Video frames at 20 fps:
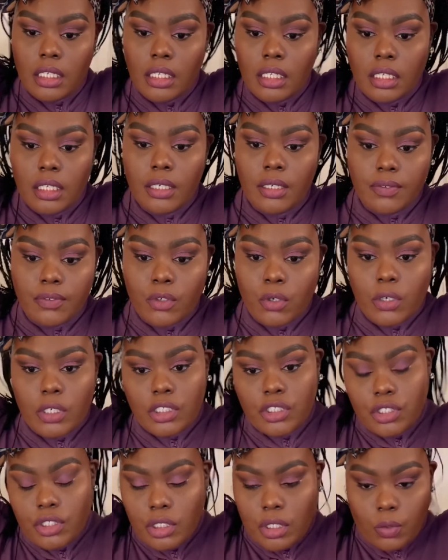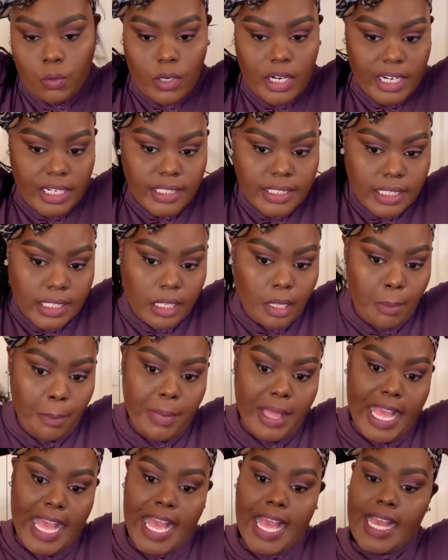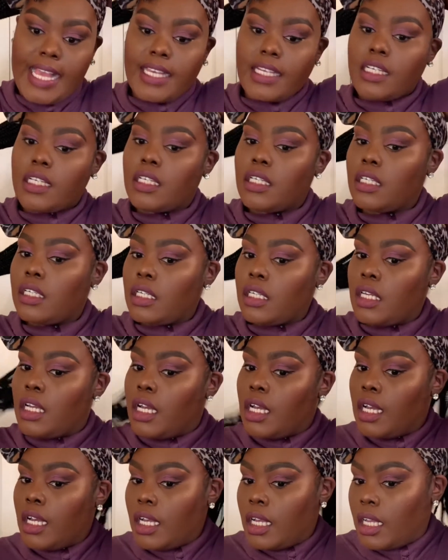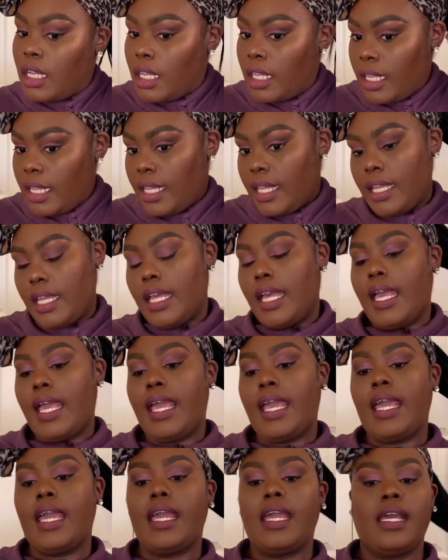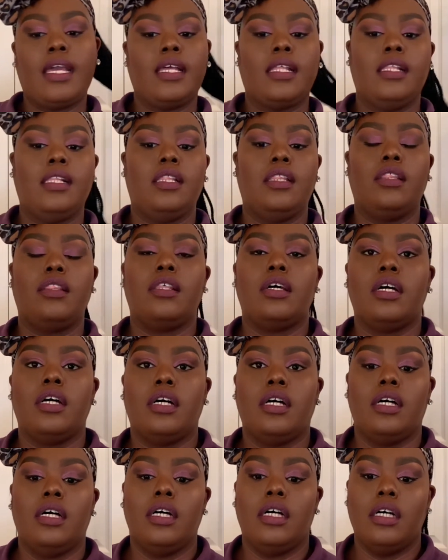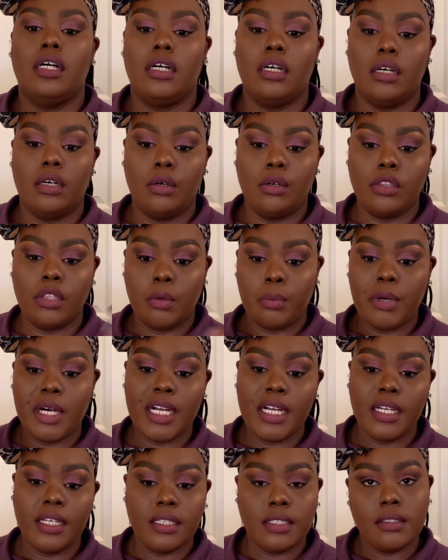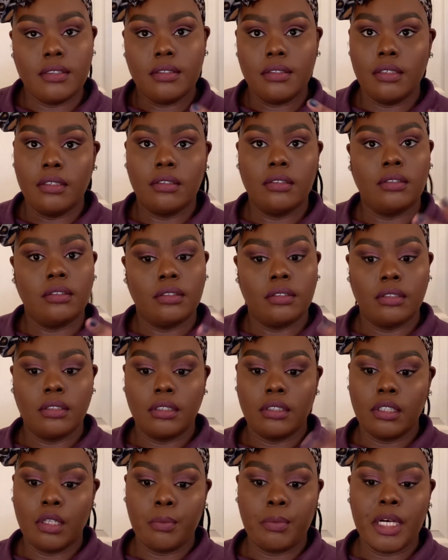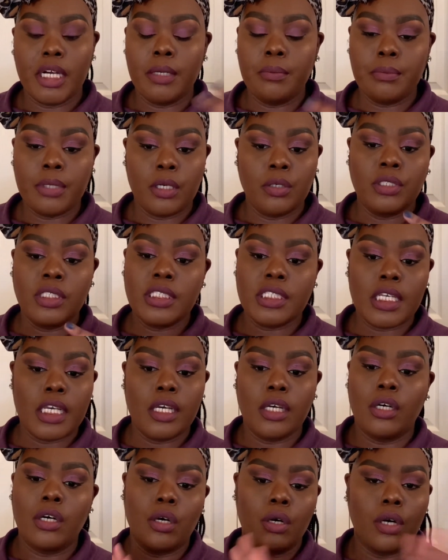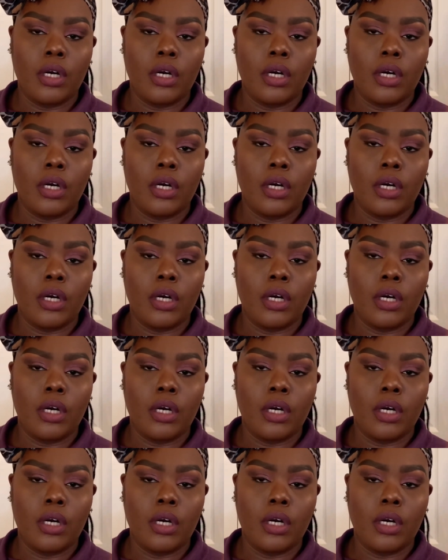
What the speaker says: Of course, you could wear it to the back. And the bun ponytail, or